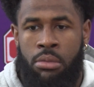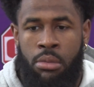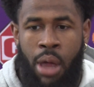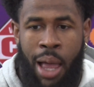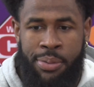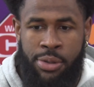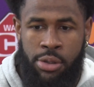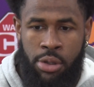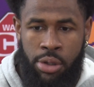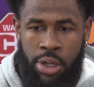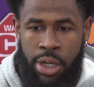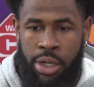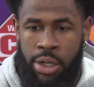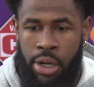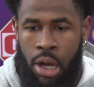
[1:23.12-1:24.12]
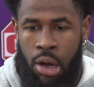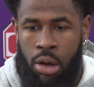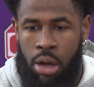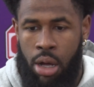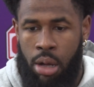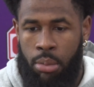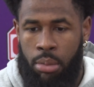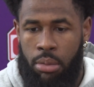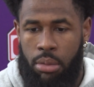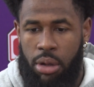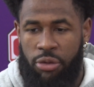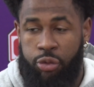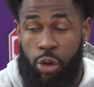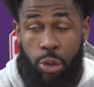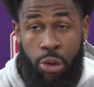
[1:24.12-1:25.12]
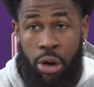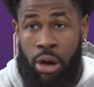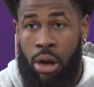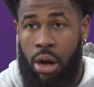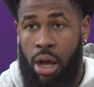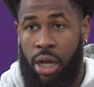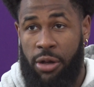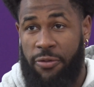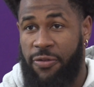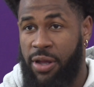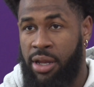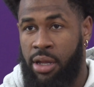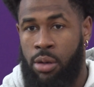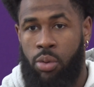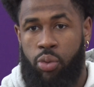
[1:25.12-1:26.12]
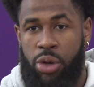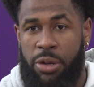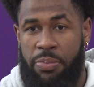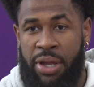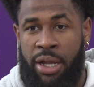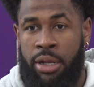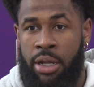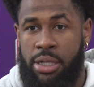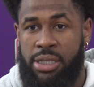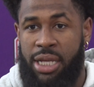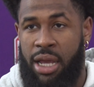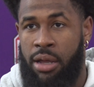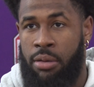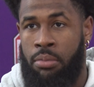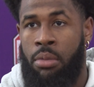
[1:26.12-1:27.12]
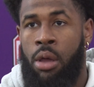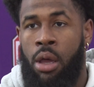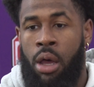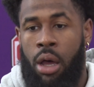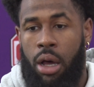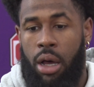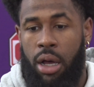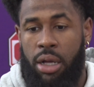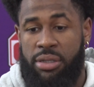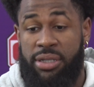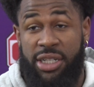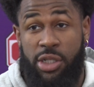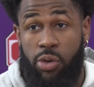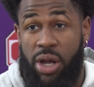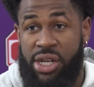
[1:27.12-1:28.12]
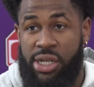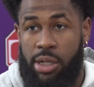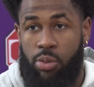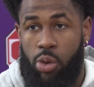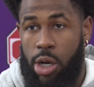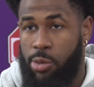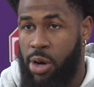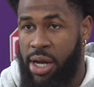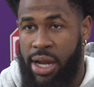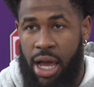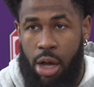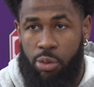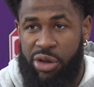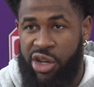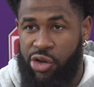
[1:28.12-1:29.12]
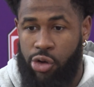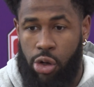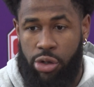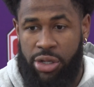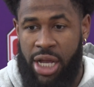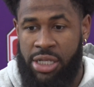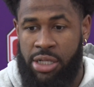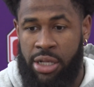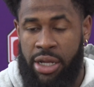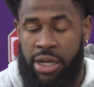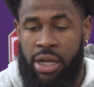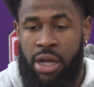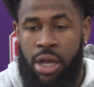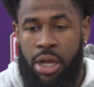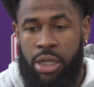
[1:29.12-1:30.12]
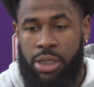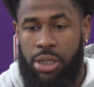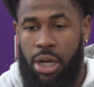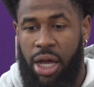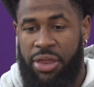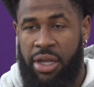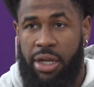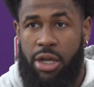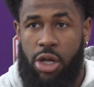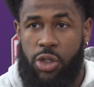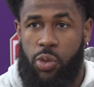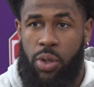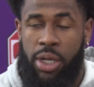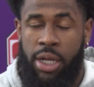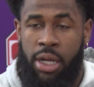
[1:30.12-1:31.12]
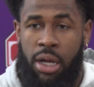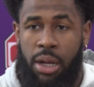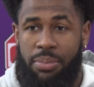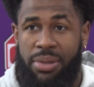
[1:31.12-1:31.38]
Absolutely. You know, if we were undefeated, we'd be in the same situation we're in right now. We control our destiny. So I think Coach Winnie